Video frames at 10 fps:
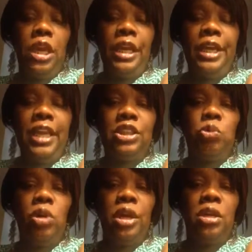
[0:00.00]
And guess
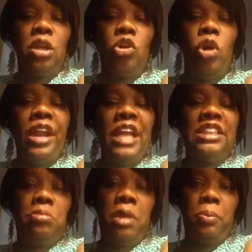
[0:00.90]
what? God
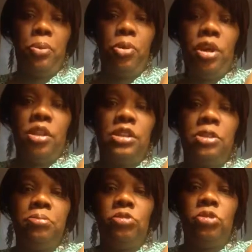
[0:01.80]
answered my
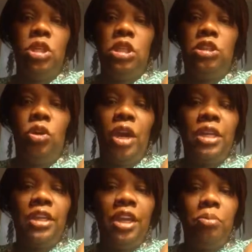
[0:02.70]
prayers. So you
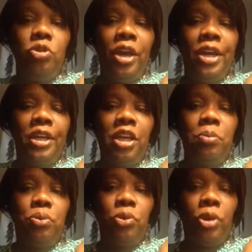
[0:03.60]
gotta
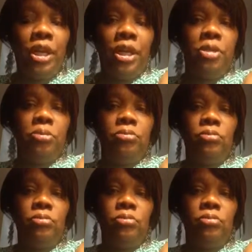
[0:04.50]
keep praying.